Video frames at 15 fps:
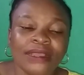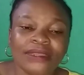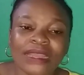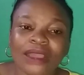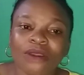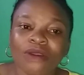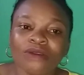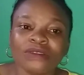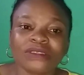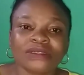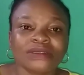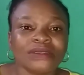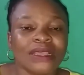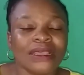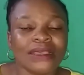their
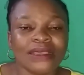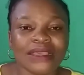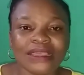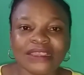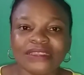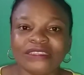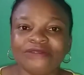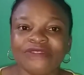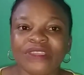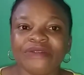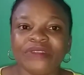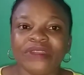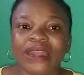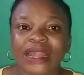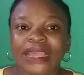curse is
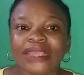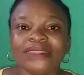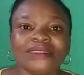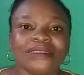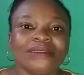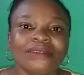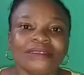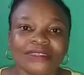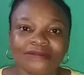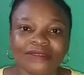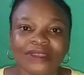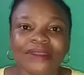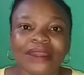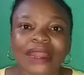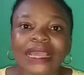very light, it's
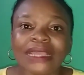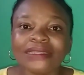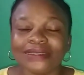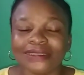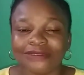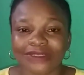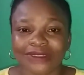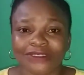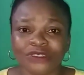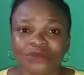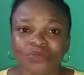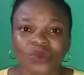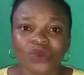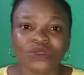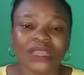very
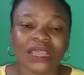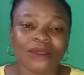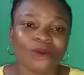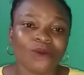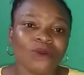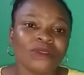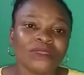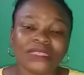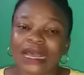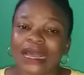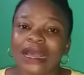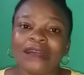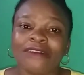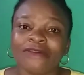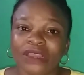small. There are ones that
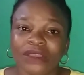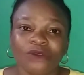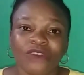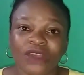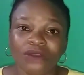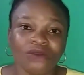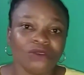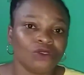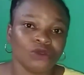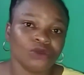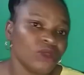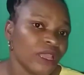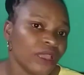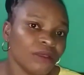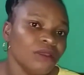have overload
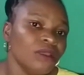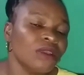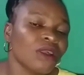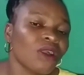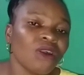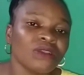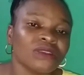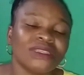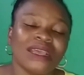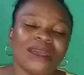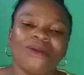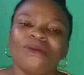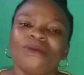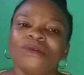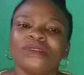curse. There
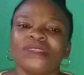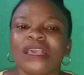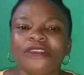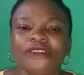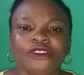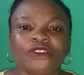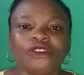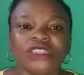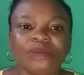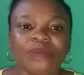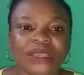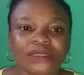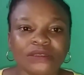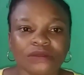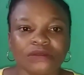are ones, you know, it
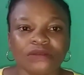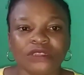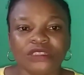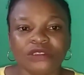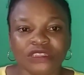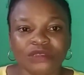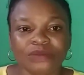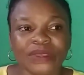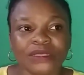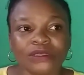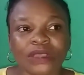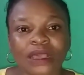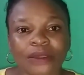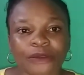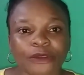depends
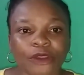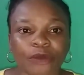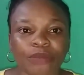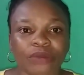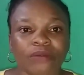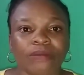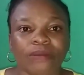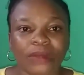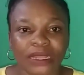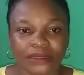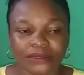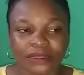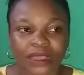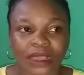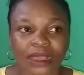how your
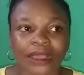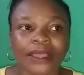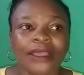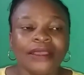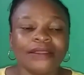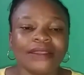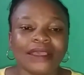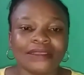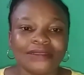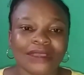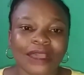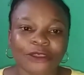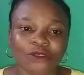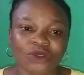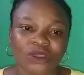problems are. That is
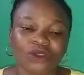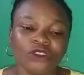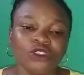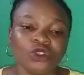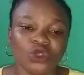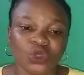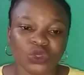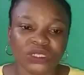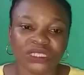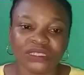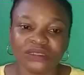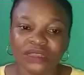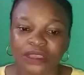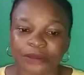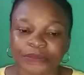how you are going to do
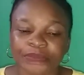this